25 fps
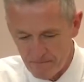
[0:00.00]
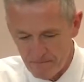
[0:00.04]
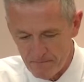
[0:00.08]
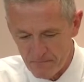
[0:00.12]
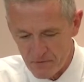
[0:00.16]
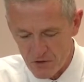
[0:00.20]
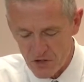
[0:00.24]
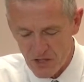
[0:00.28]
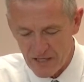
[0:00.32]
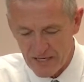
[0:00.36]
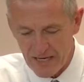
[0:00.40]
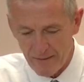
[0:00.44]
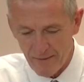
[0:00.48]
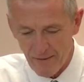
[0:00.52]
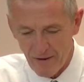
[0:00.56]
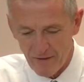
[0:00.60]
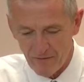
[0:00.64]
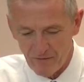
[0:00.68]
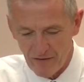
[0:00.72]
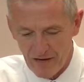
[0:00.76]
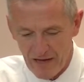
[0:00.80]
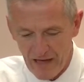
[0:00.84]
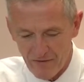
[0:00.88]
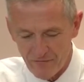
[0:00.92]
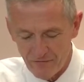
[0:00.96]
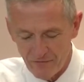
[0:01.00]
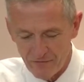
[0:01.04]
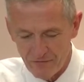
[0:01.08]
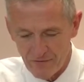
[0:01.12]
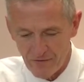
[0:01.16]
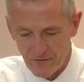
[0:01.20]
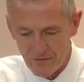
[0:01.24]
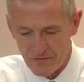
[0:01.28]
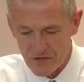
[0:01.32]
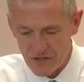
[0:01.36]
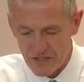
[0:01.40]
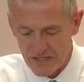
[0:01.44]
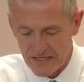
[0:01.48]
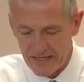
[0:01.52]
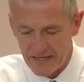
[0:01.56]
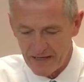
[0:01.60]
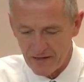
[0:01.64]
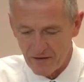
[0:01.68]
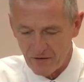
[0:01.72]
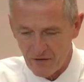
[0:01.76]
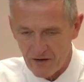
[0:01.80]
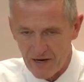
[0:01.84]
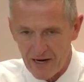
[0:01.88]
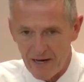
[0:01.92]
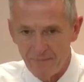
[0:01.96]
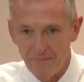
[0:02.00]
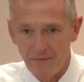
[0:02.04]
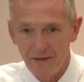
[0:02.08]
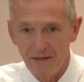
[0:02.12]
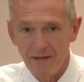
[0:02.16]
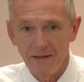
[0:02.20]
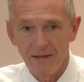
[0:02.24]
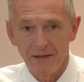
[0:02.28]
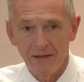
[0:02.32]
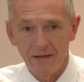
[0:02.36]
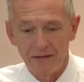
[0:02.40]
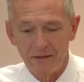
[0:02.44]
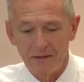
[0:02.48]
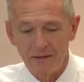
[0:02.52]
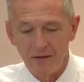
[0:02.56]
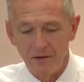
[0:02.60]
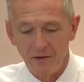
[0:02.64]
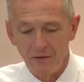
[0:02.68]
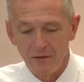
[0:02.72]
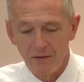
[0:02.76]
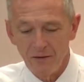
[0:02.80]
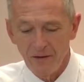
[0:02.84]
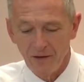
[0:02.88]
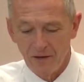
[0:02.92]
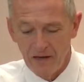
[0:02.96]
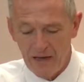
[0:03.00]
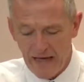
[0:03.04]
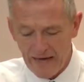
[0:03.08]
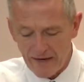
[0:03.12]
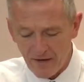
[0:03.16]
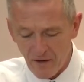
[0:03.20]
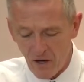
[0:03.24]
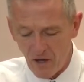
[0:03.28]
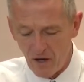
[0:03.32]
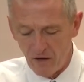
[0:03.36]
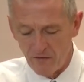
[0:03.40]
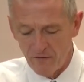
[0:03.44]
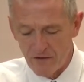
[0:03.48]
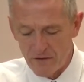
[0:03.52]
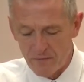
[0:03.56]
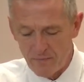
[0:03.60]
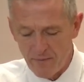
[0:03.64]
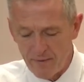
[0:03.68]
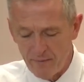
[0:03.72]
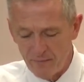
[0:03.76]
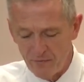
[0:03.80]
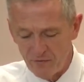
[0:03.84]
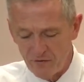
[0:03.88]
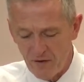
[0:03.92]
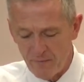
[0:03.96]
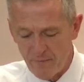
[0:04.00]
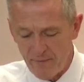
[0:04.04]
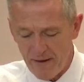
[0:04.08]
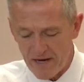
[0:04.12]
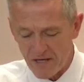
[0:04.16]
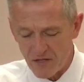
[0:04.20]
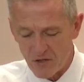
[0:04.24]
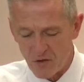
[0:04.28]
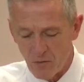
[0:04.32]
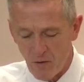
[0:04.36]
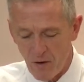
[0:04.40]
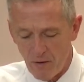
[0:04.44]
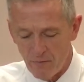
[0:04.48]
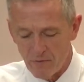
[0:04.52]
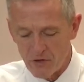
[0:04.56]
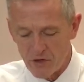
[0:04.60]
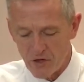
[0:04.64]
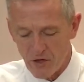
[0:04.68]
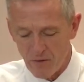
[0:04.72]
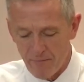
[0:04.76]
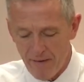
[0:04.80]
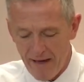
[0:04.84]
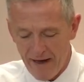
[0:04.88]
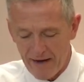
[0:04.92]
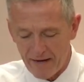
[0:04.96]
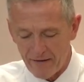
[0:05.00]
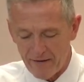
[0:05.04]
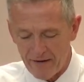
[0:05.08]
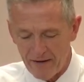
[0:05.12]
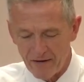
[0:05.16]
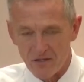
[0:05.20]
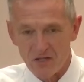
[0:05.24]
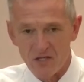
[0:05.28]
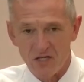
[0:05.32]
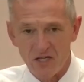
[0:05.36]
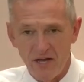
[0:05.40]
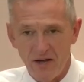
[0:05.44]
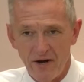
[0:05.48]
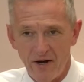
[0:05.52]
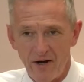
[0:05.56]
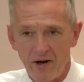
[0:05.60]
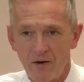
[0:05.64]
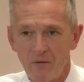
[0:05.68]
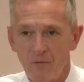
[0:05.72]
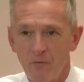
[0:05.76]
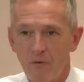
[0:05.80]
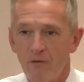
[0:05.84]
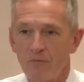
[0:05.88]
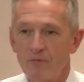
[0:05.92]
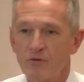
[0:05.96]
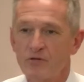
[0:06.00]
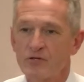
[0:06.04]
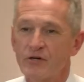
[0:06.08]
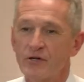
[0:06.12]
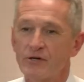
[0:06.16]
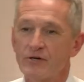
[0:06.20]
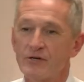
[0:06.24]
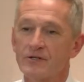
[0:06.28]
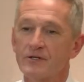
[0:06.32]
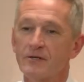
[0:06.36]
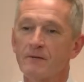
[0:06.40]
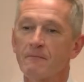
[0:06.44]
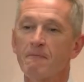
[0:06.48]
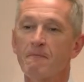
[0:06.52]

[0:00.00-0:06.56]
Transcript: She came out of a life of, of sin and crime. You know, like all of us, people say, Pastor, what was your background? Sinner. What was yours?